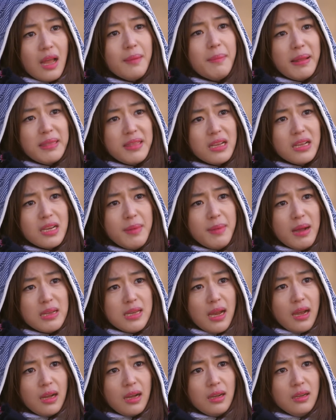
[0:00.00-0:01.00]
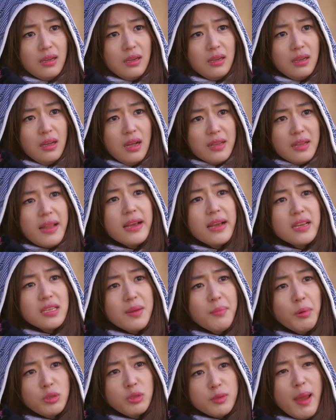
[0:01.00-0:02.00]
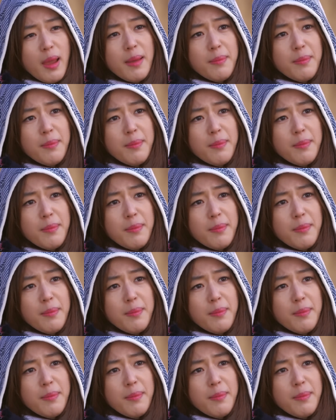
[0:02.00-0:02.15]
He walked away, completely depressed by